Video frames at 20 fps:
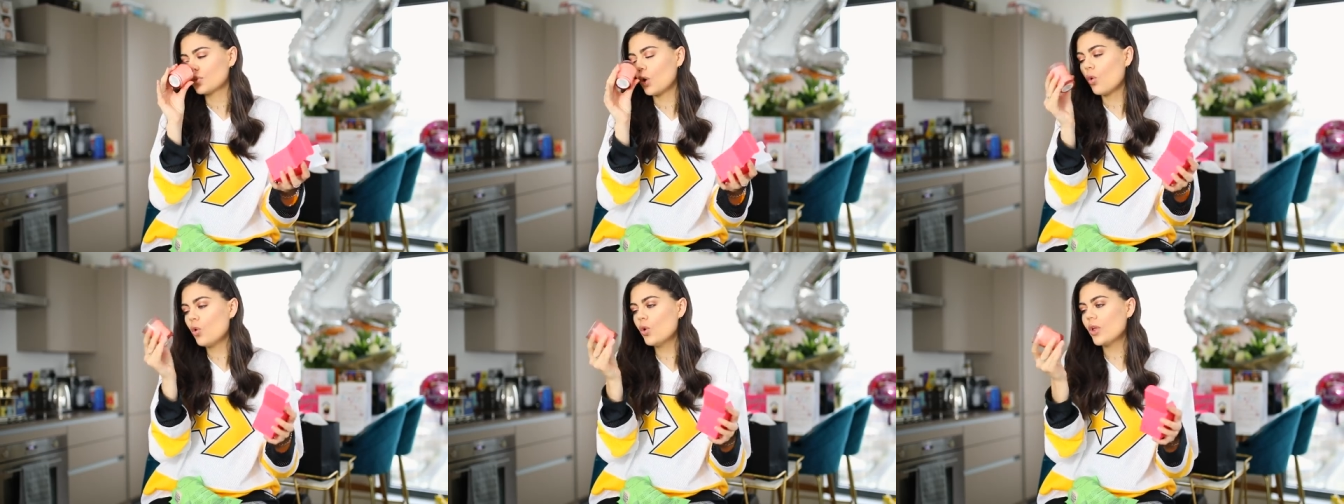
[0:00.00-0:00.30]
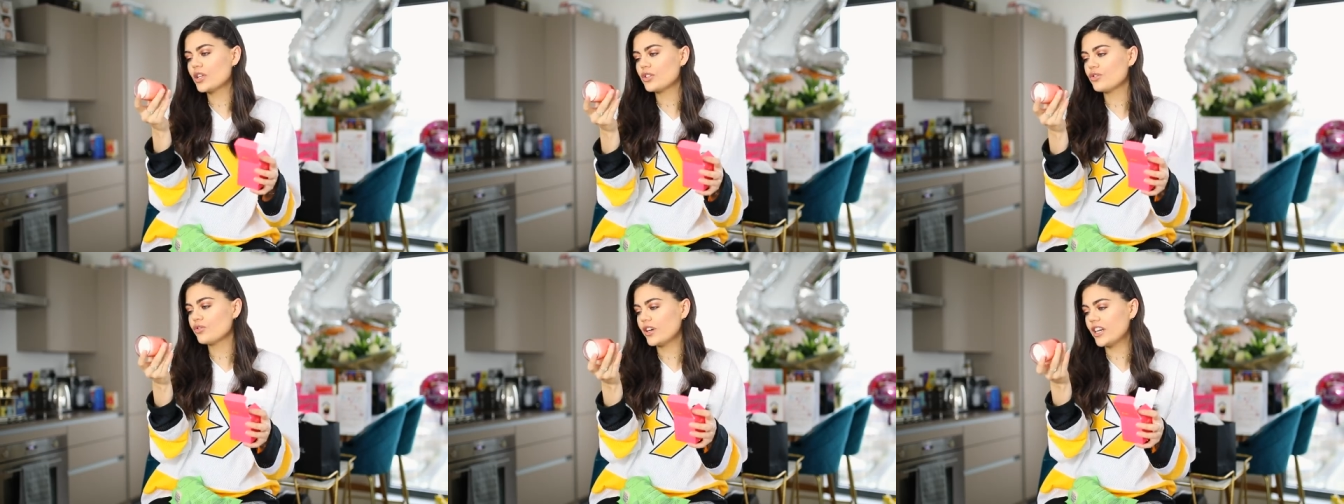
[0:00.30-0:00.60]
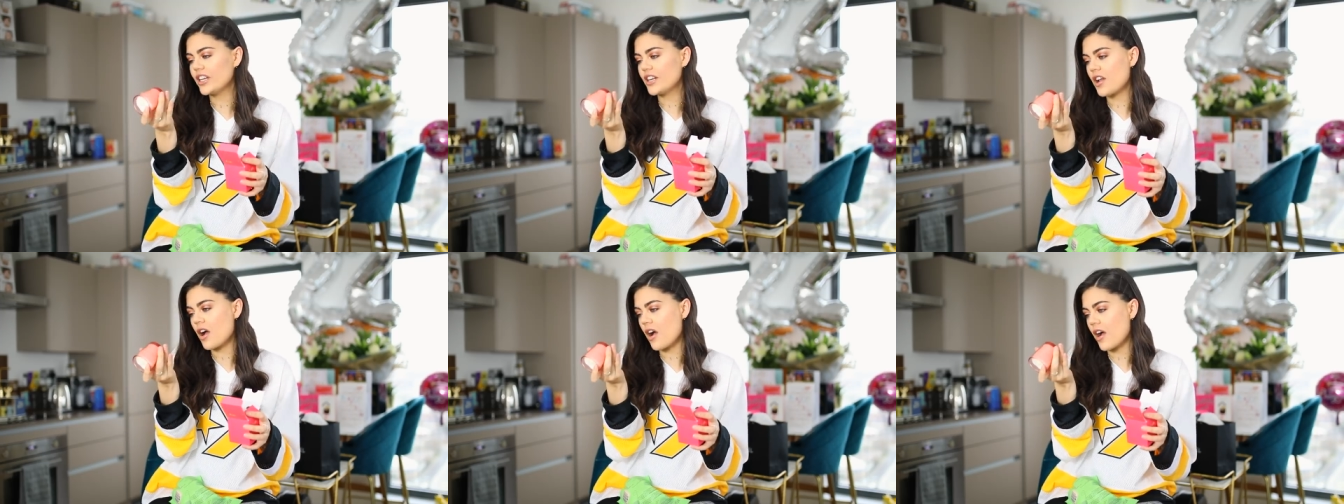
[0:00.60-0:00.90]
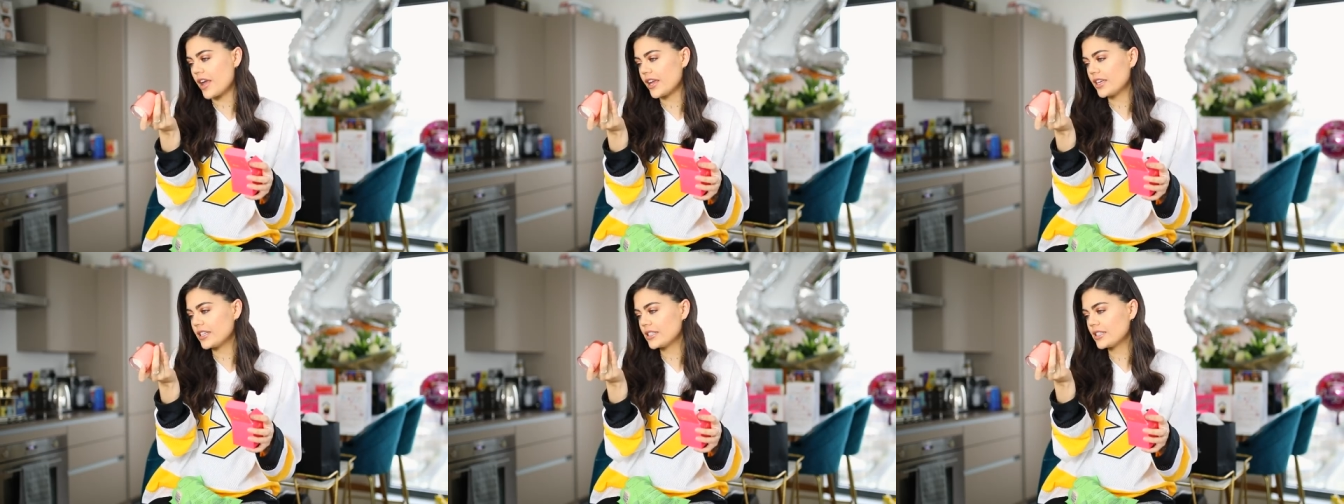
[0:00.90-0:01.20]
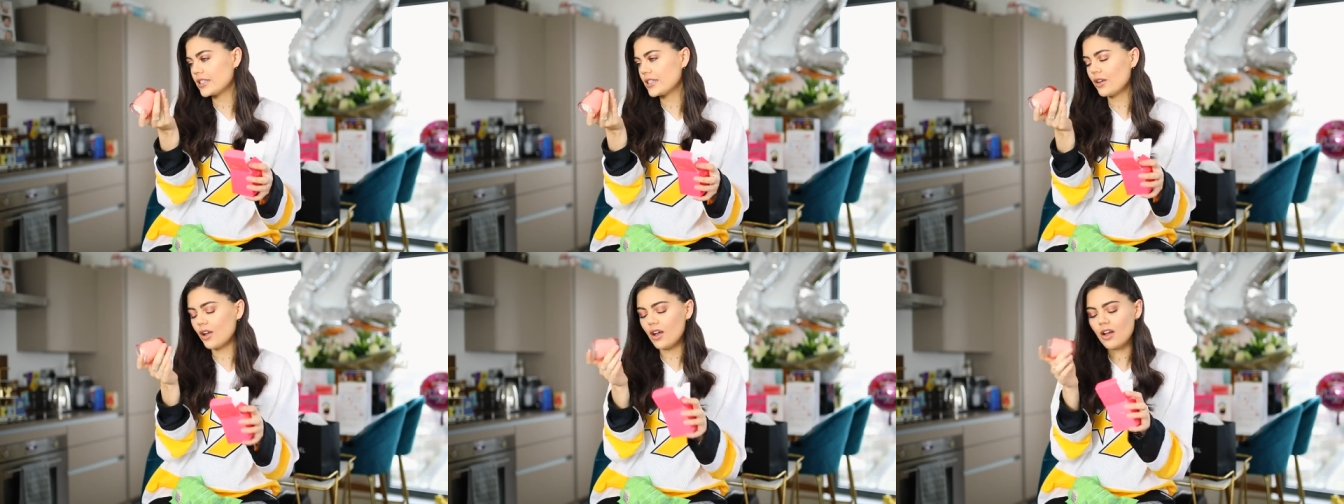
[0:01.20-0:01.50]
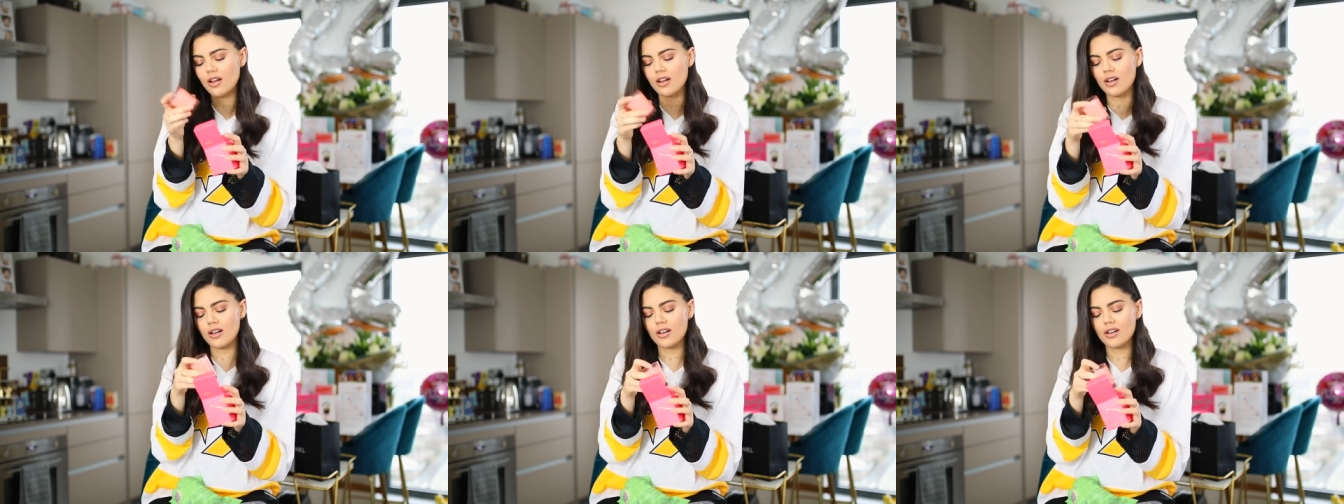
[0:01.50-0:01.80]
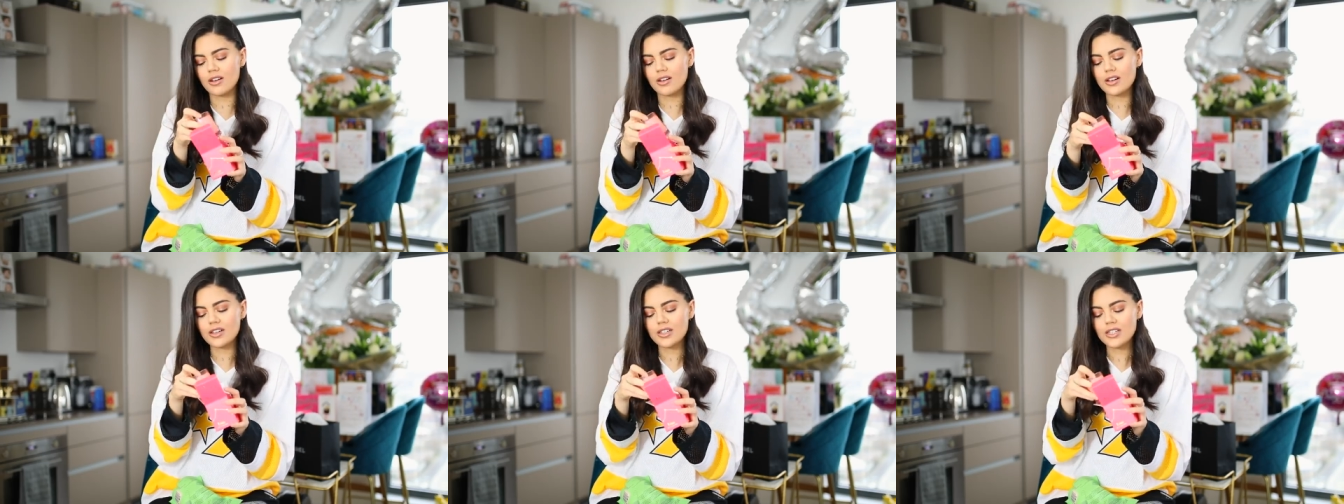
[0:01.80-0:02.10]
Oh, that's really nice.
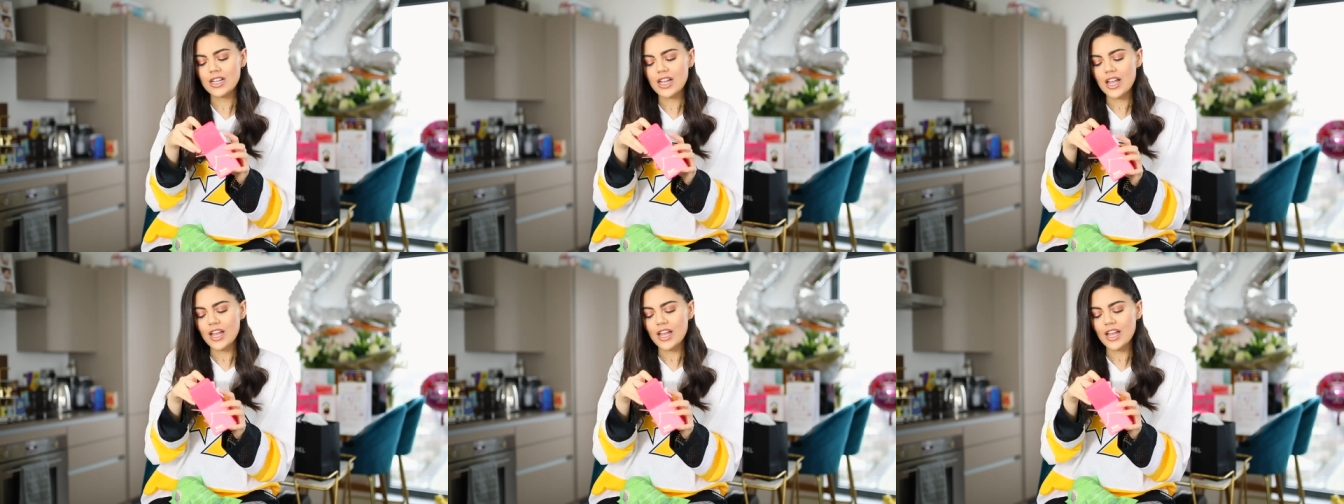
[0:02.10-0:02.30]
Aww,